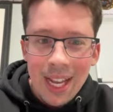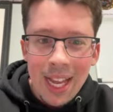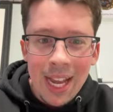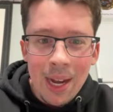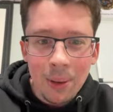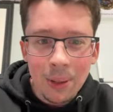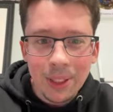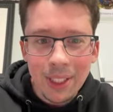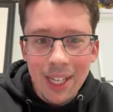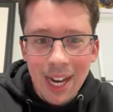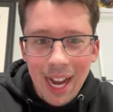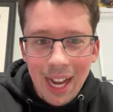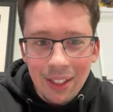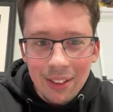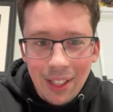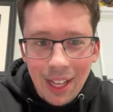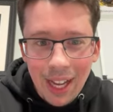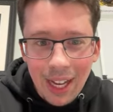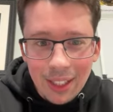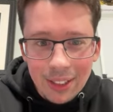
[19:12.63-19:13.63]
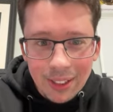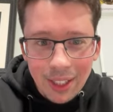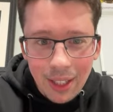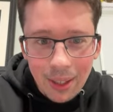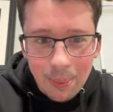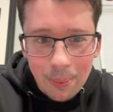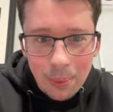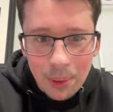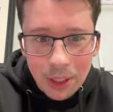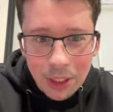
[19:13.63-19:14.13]
I was not locked
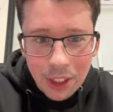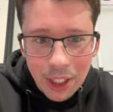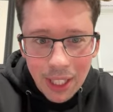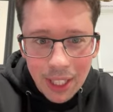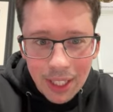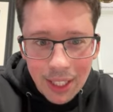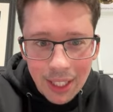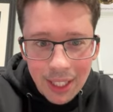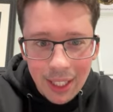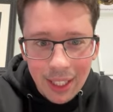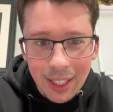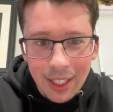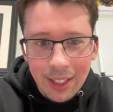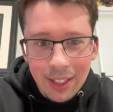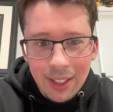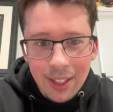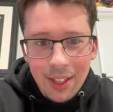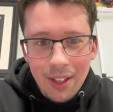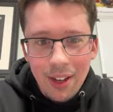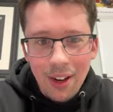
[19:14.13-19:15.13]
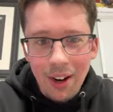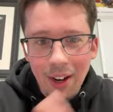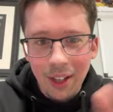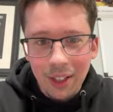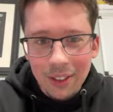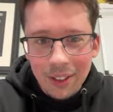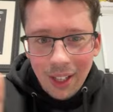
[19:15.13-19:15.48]
up with JD. Heart and